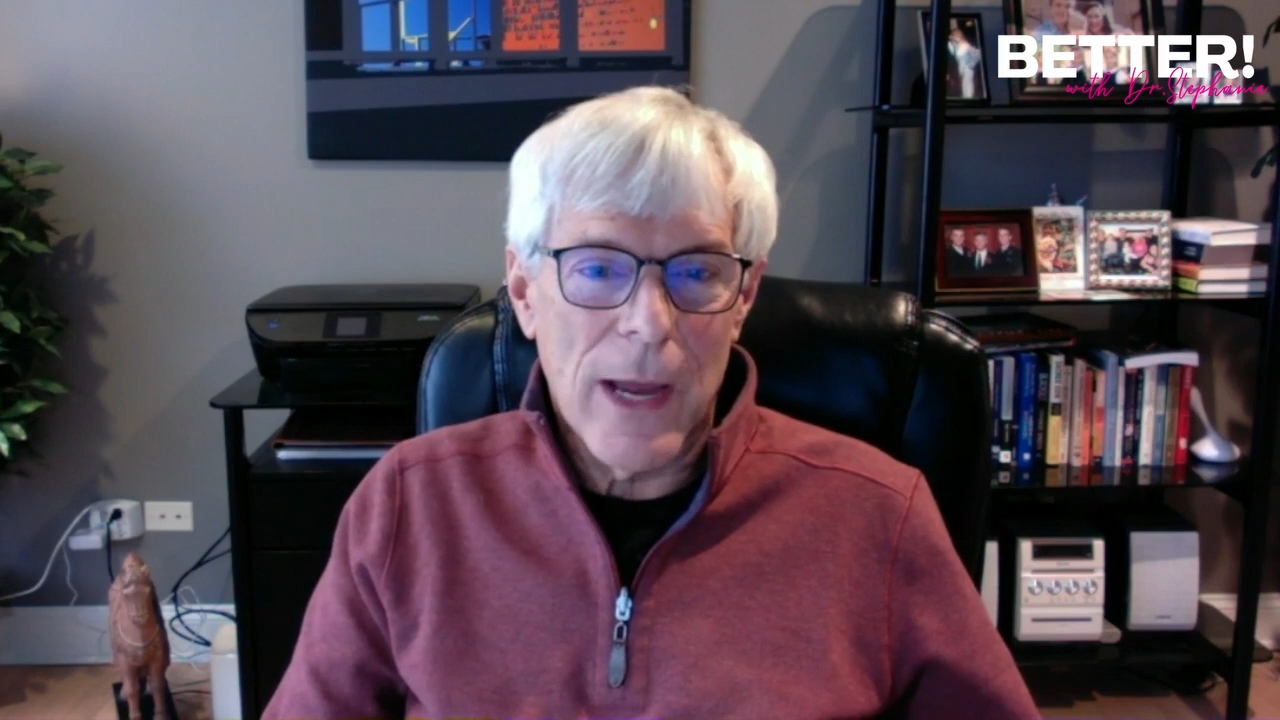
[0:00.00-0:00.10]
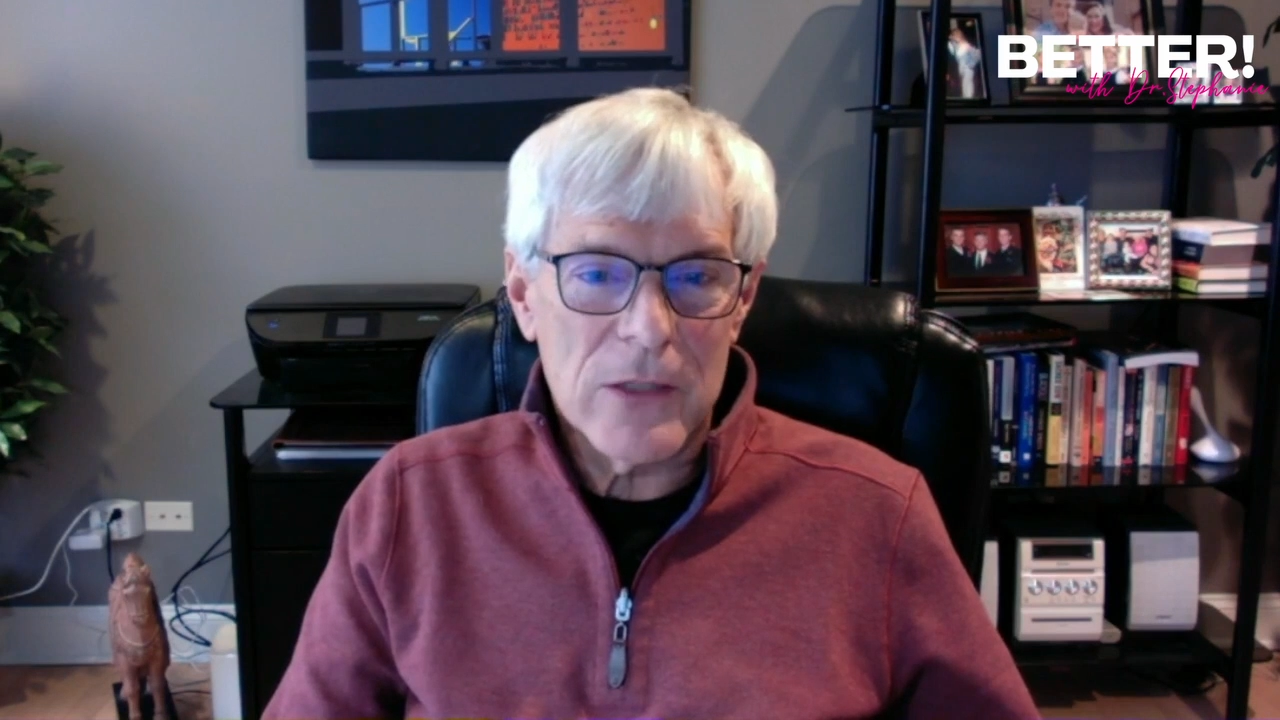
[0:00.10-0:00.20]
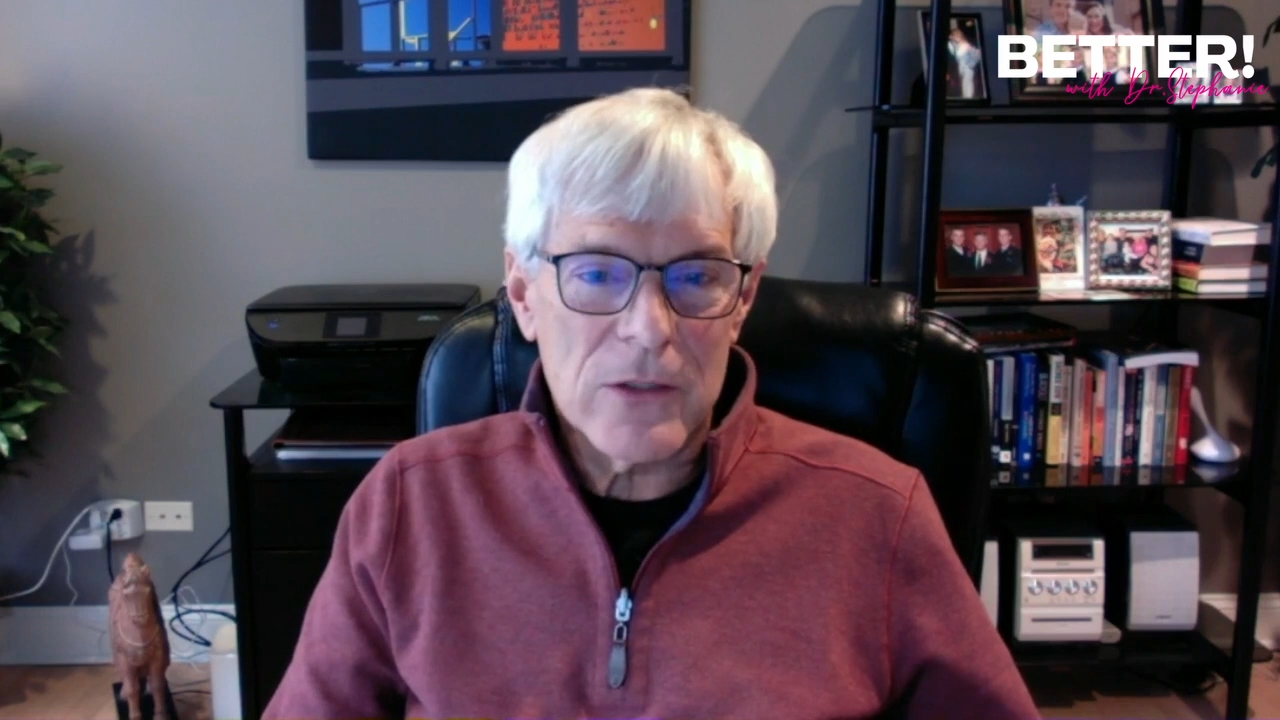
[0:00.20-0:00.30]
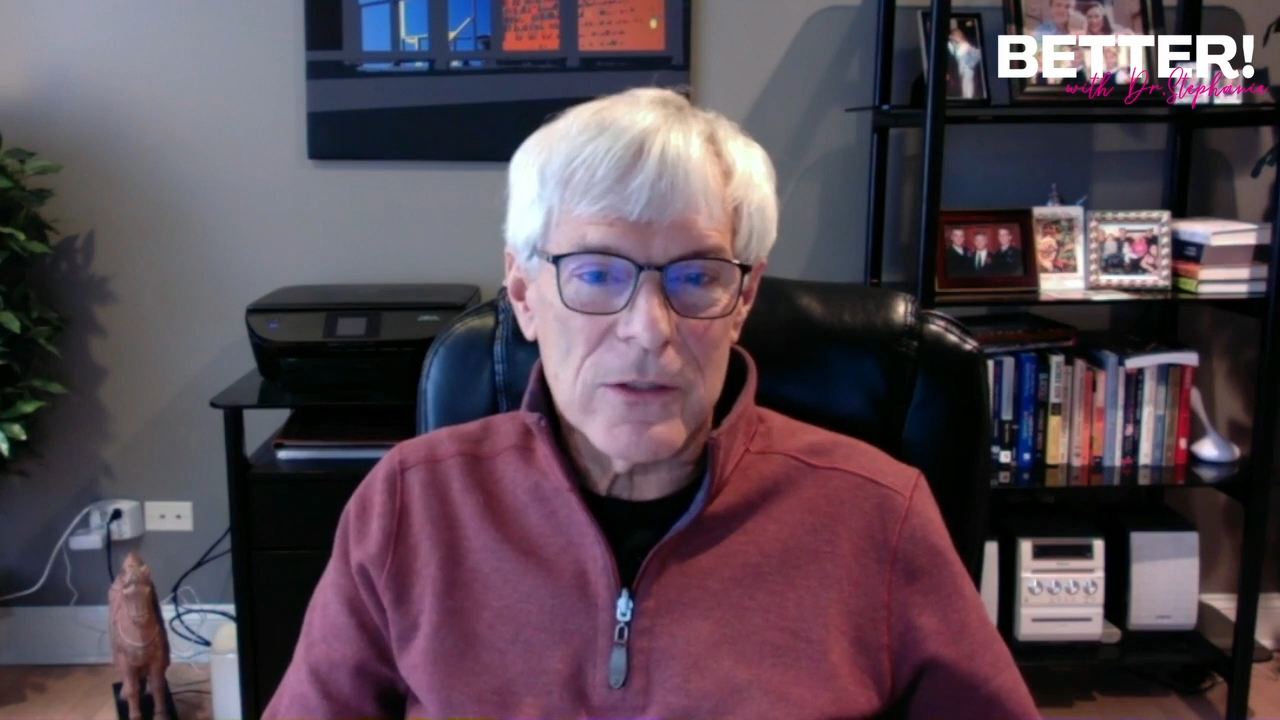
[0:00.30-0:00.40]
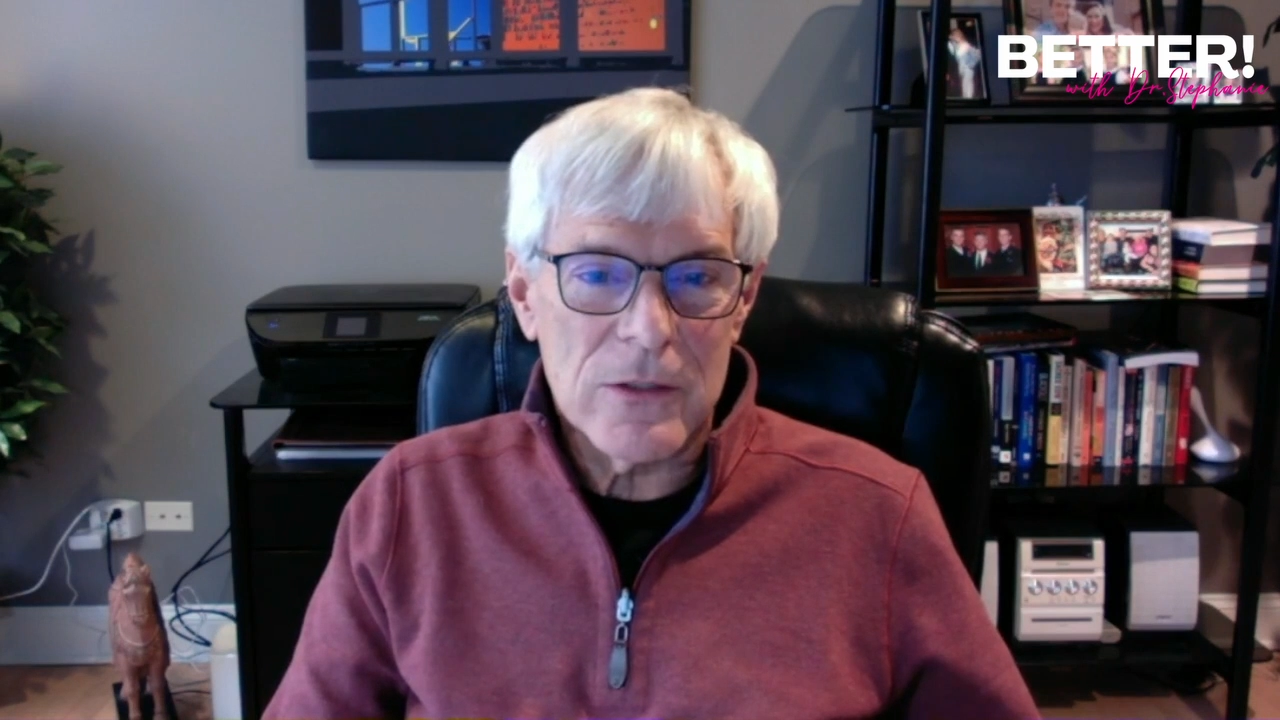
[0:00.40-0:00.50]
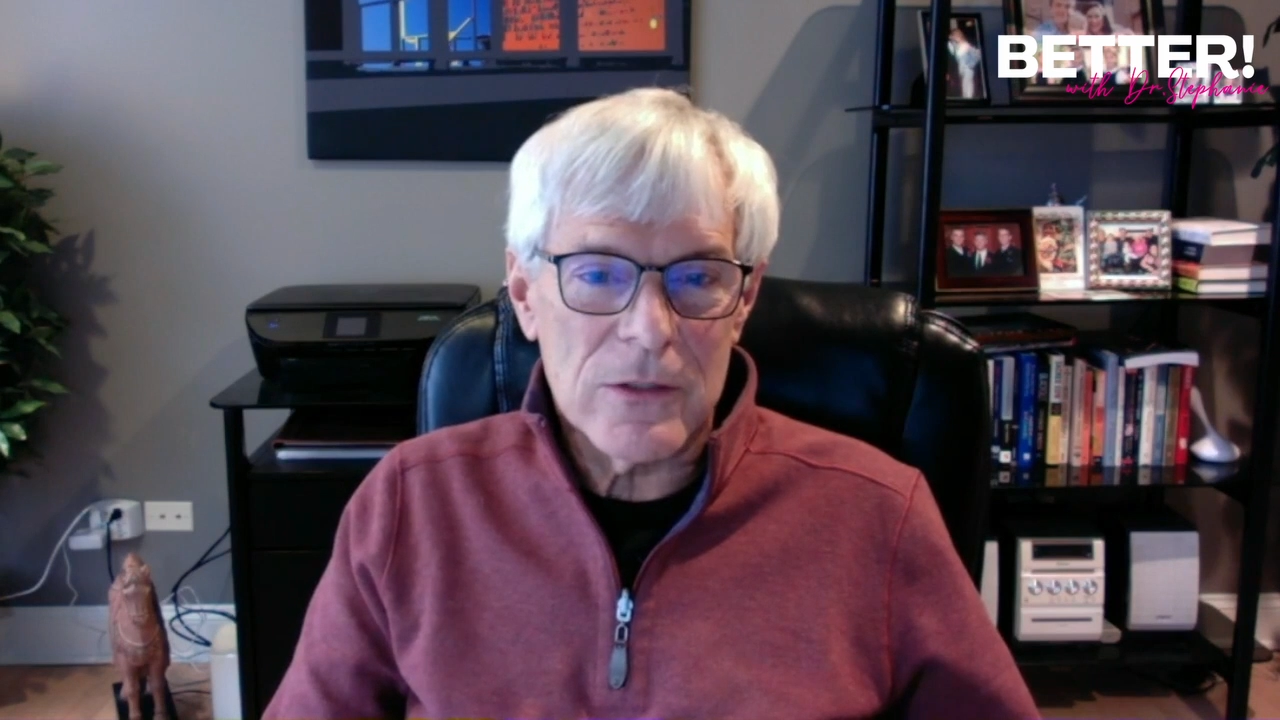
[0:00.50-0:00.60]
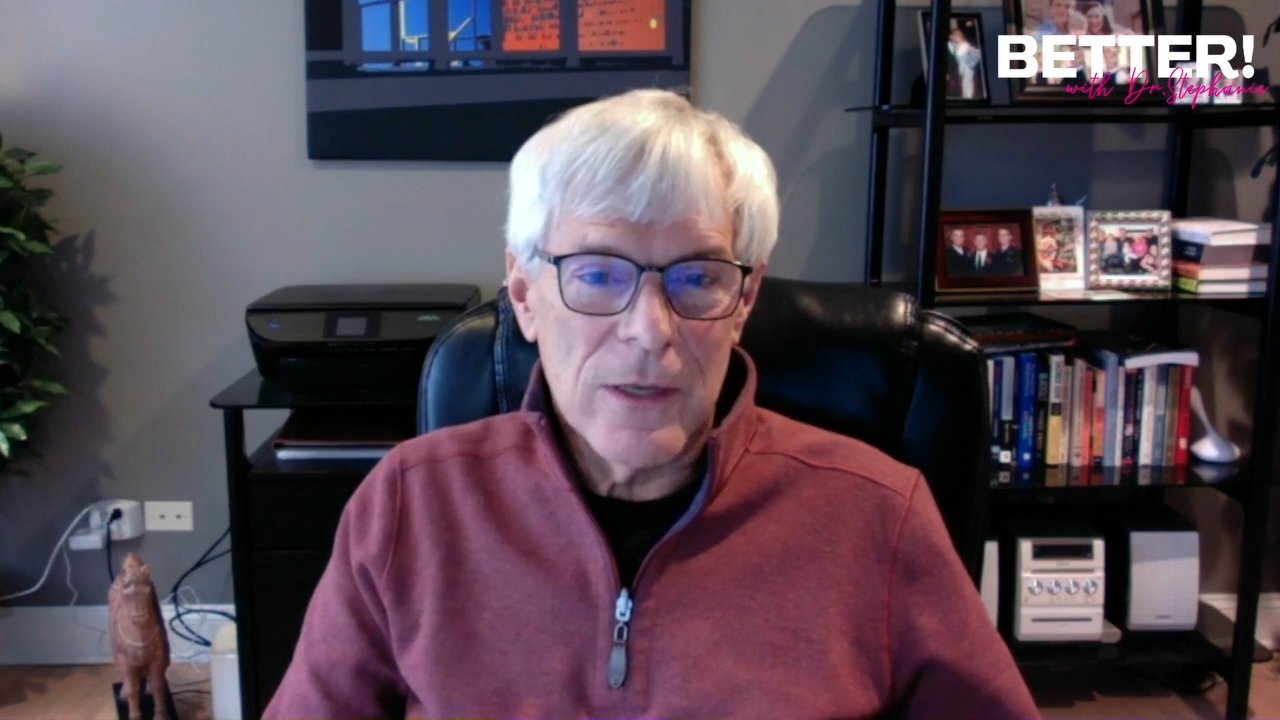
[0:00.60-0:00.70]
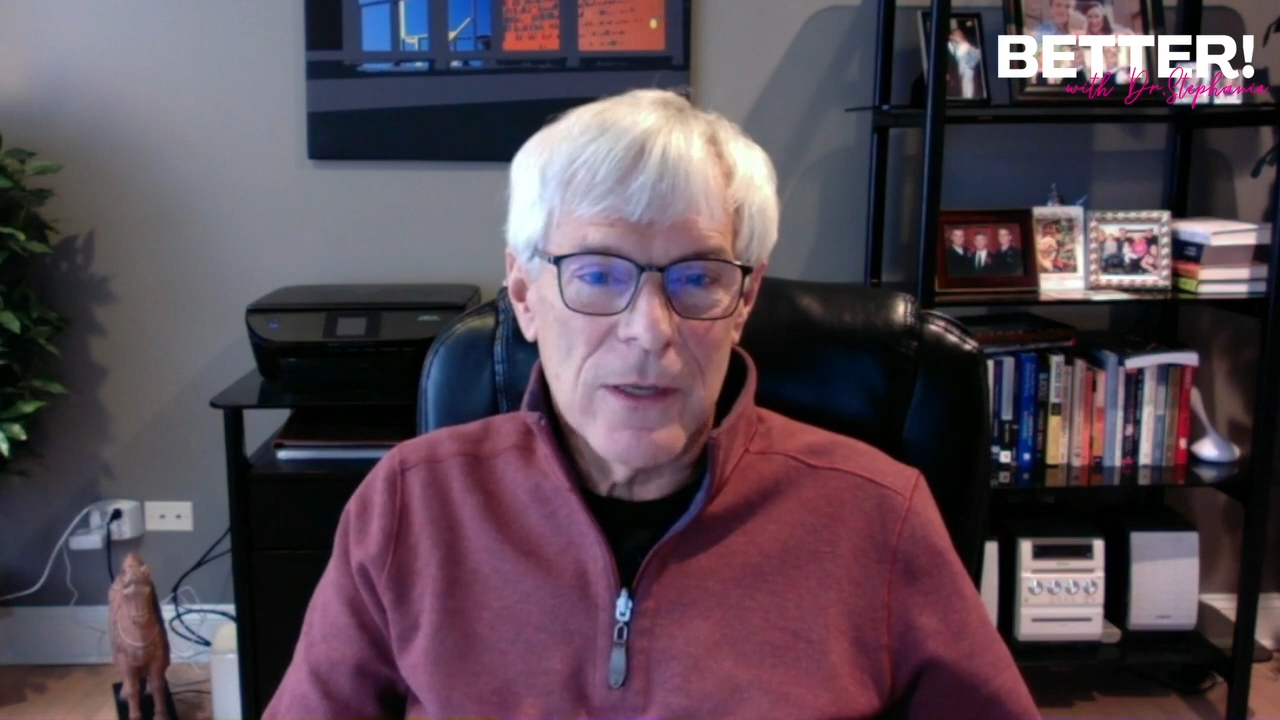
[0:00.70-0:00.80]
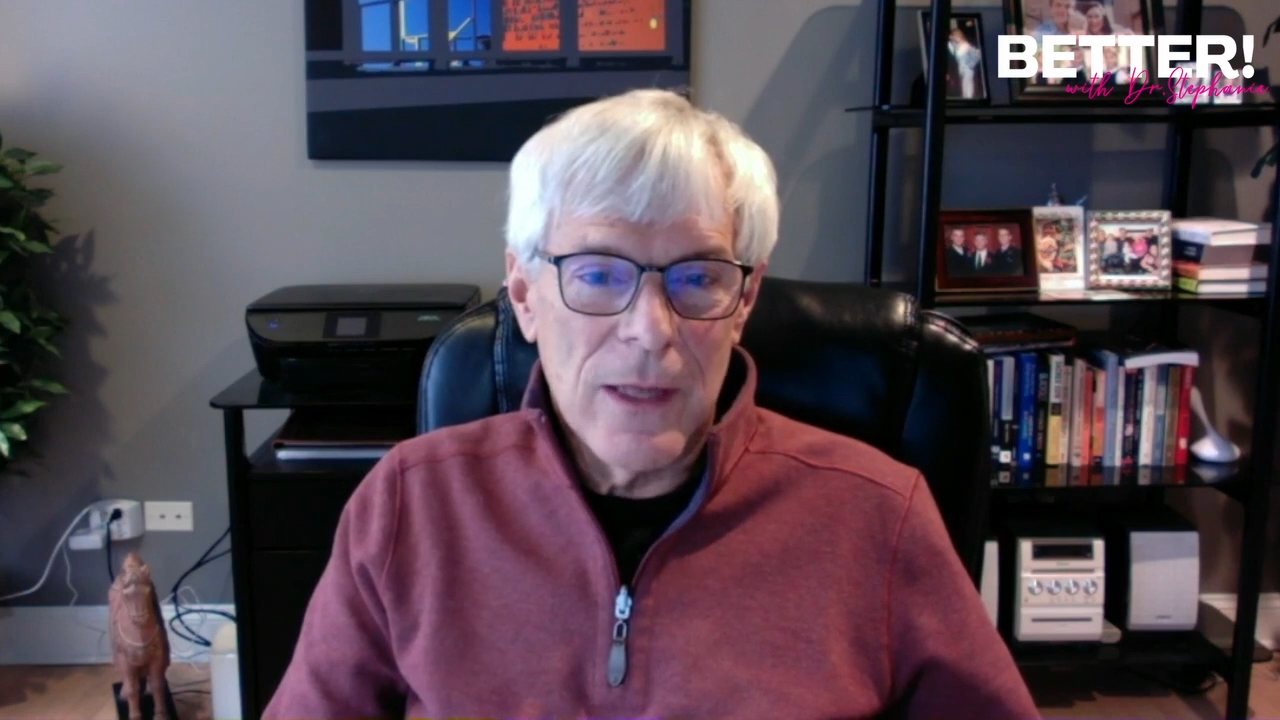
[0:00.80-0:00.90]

acids.